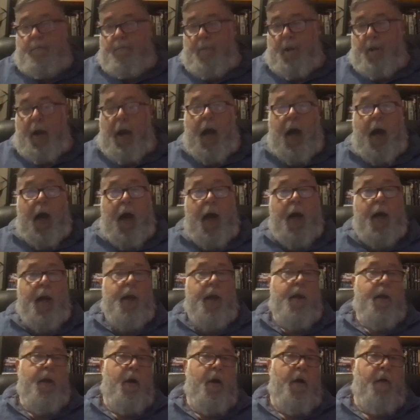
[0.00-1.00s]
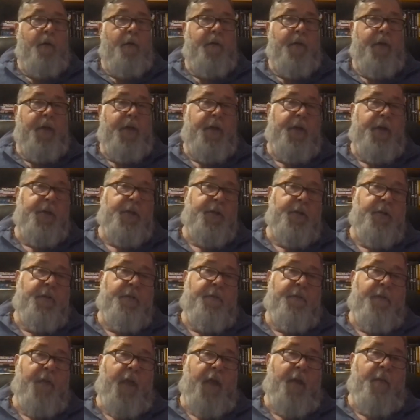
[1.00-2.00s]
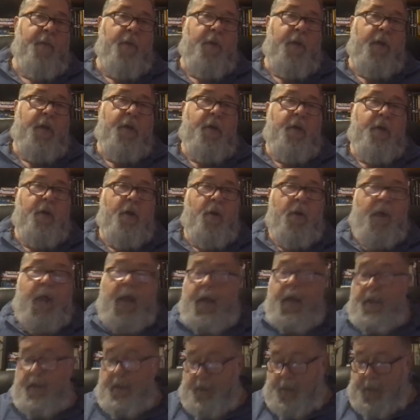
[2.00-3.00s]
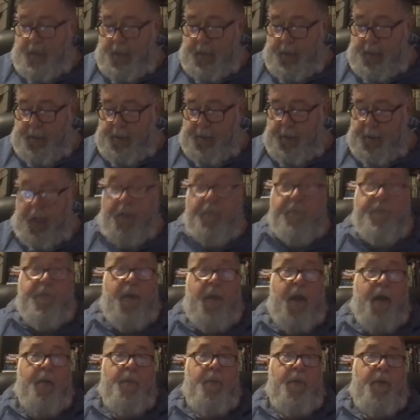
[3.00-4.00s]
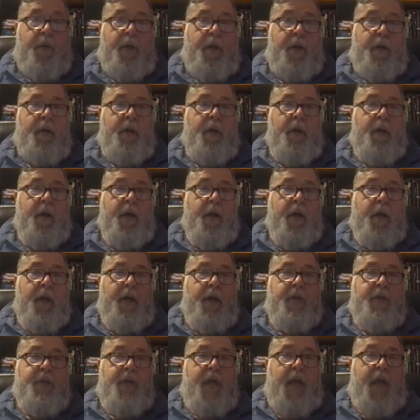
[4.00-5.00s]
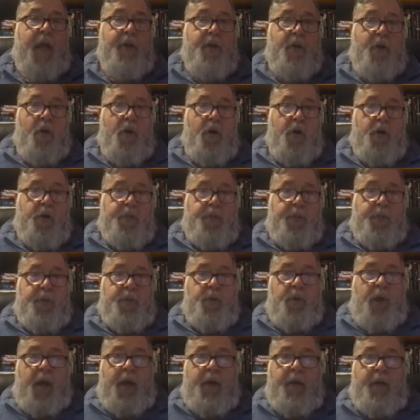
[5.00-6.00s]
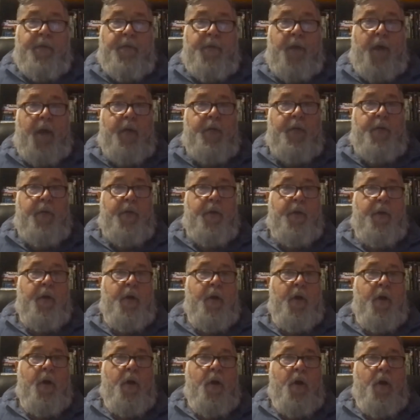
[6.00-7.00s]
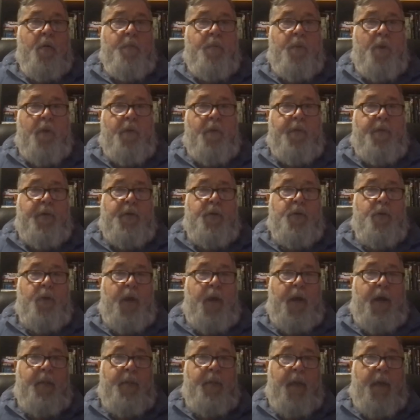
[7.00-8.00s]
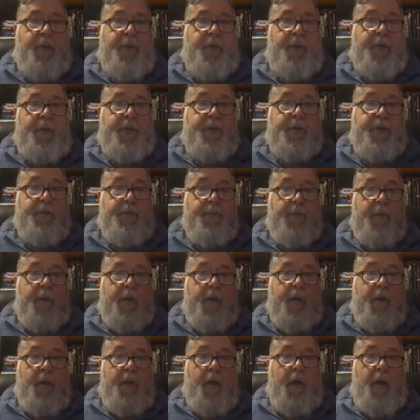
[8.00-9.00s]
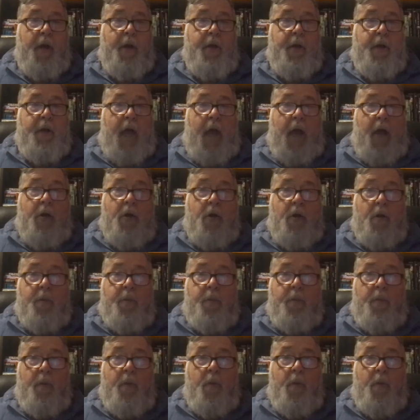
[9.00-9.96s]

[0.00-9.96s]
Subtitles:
eye of his family, you know, eight kids in that family, and his dad Gert's been trying to find the perfect training methods. Jakob